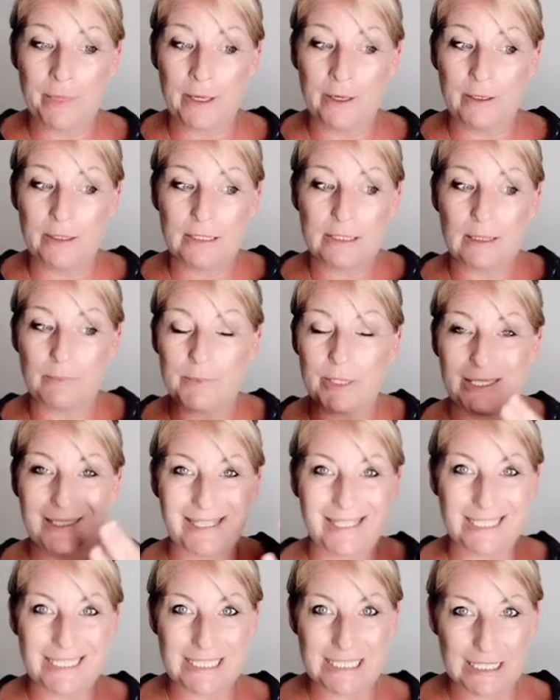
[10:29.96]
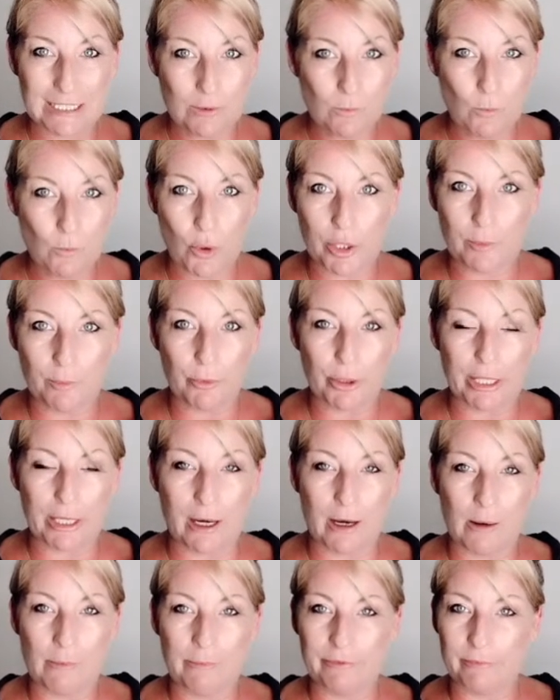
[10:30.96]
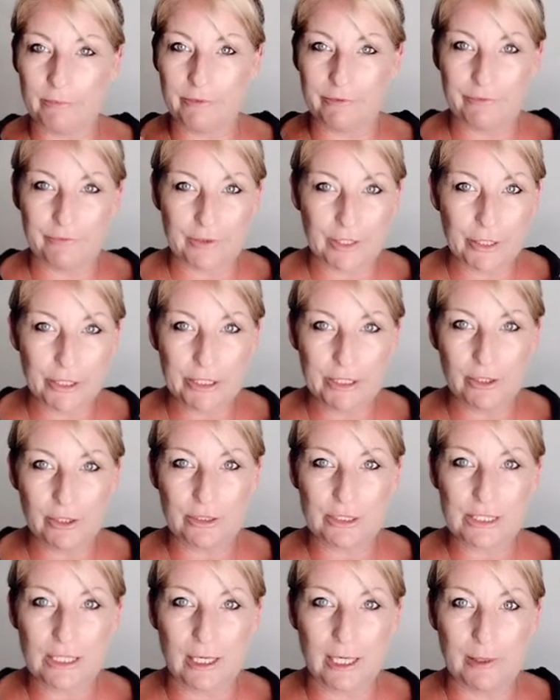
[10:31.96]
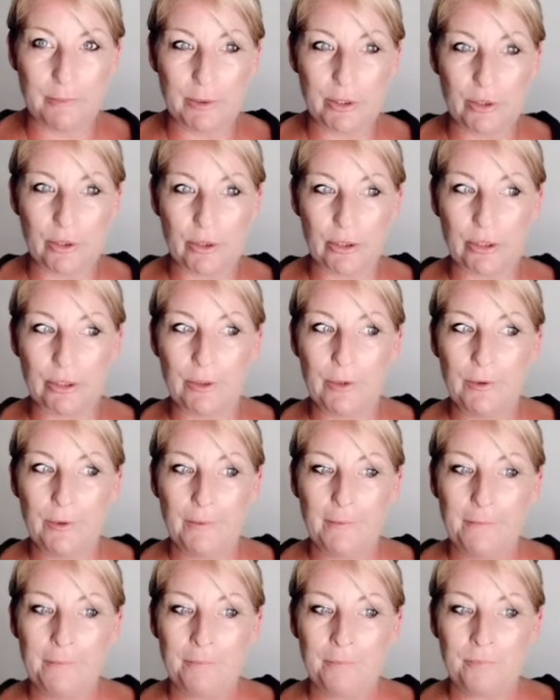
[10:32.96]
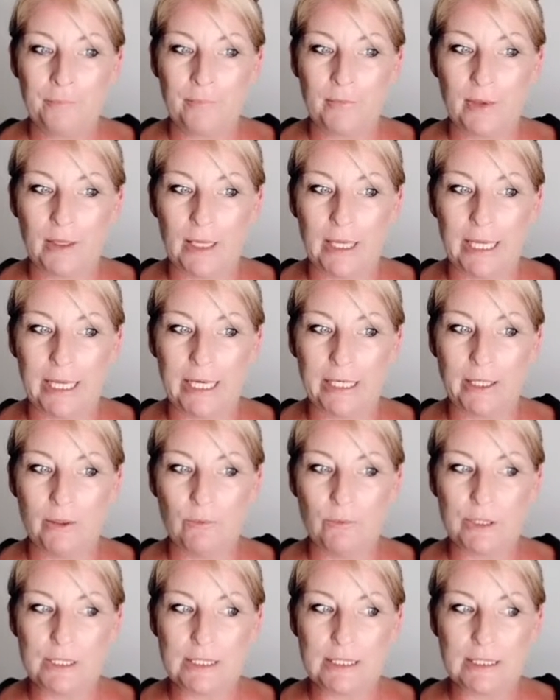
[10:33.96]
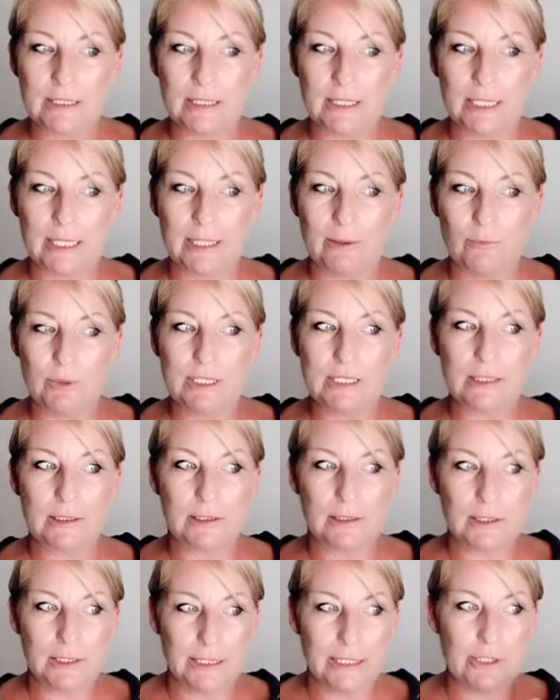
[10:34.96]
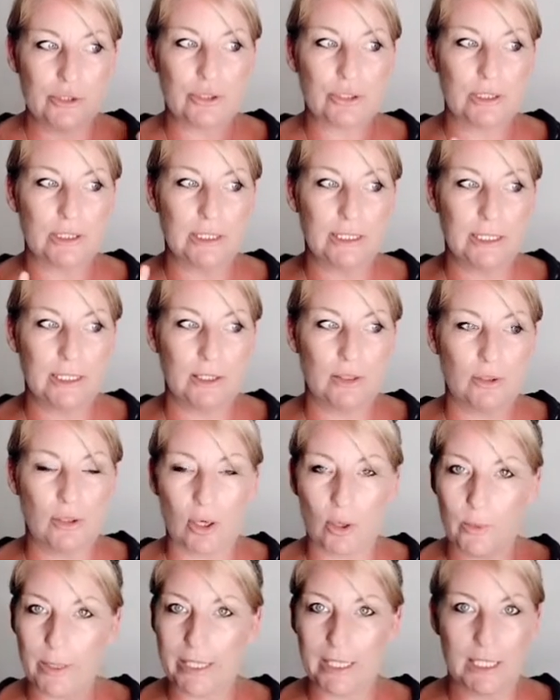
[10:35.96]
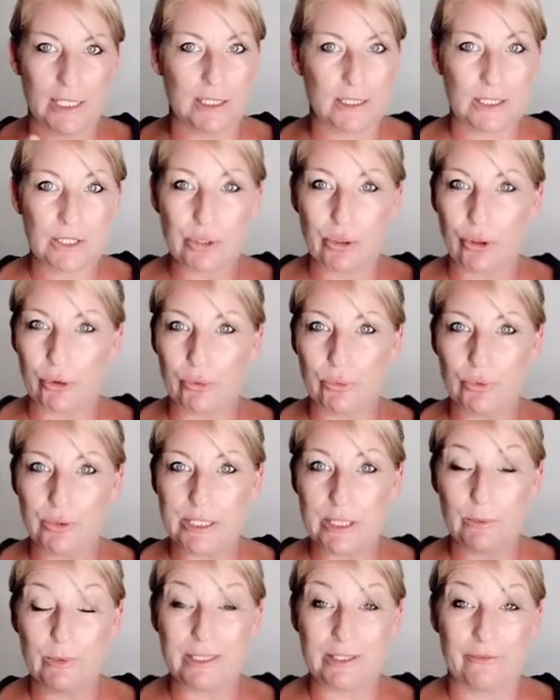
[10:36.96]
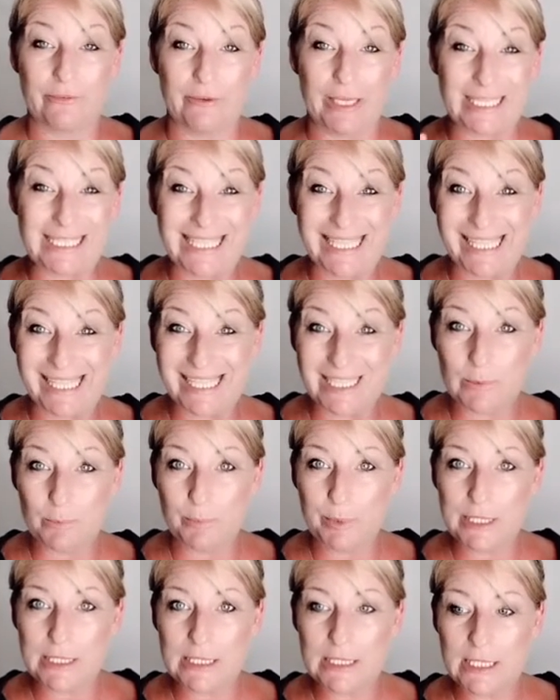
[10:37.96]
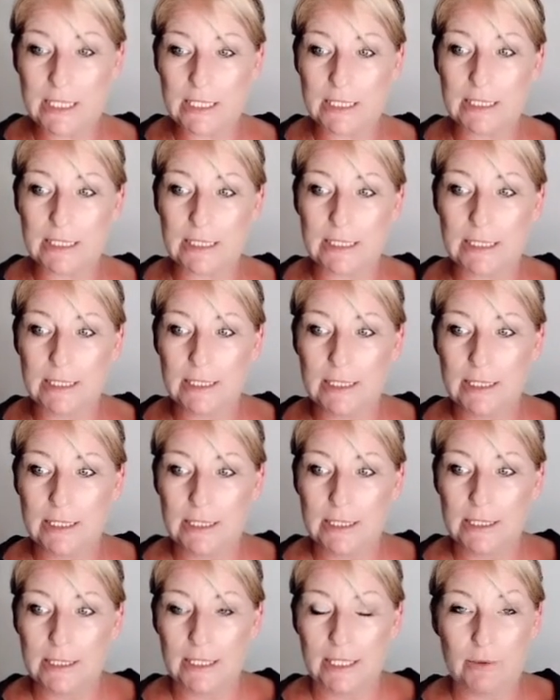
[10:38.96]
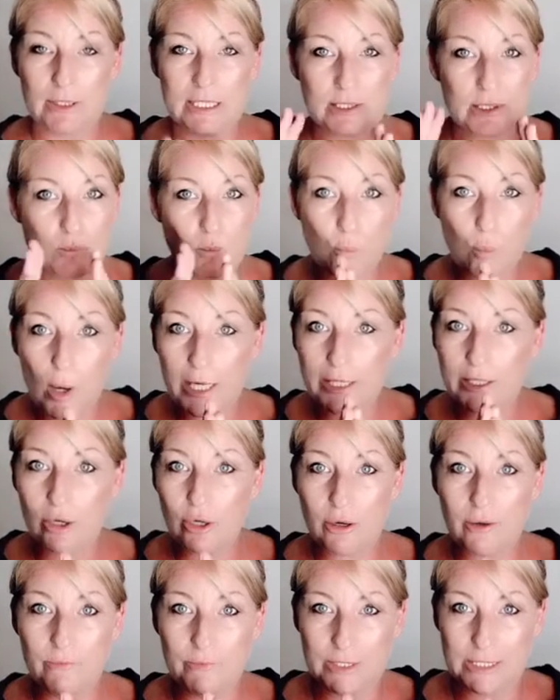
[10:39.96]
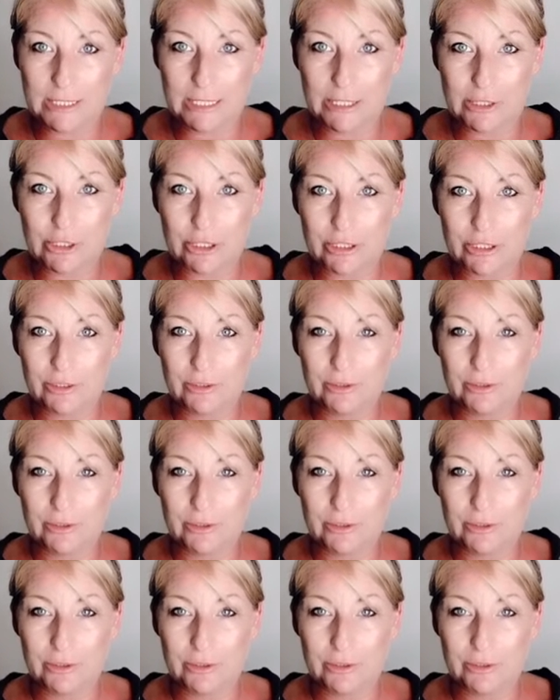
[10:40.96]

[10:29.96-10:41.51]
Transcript: something that he didn't want to bring up from a very long time ago. And he was literally going in circles. It was affecting his business. This is one conversation.